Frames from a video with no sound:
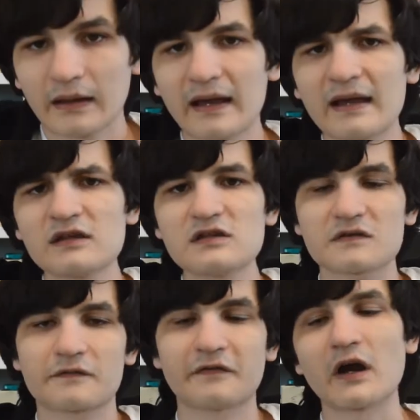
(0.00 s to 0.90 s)
And
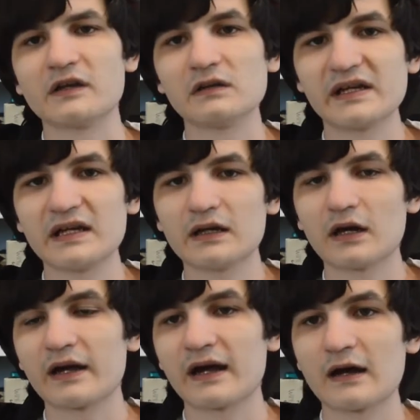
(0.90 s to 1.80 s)
finally,
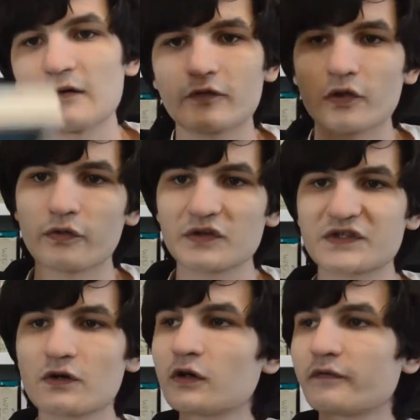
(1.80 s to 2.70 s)
I have The
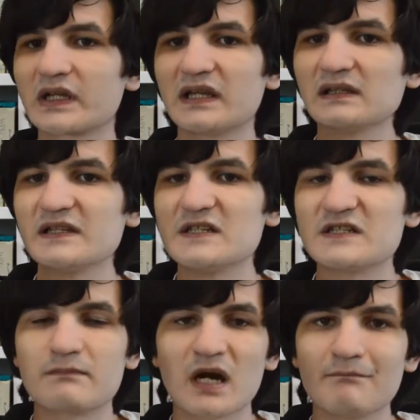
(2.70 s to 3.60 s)
Song of
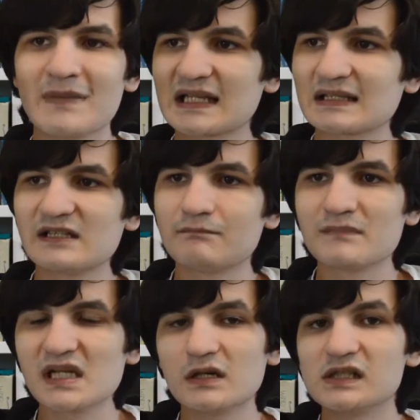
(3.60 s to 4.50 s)
Achilles by Madeline
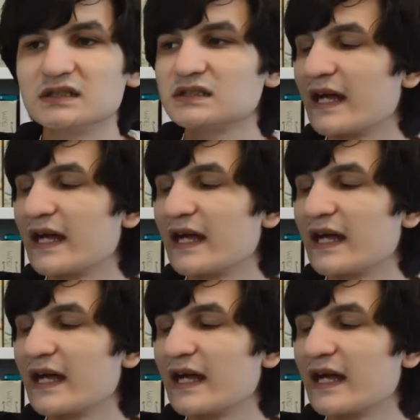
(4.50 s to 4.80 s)
Miller,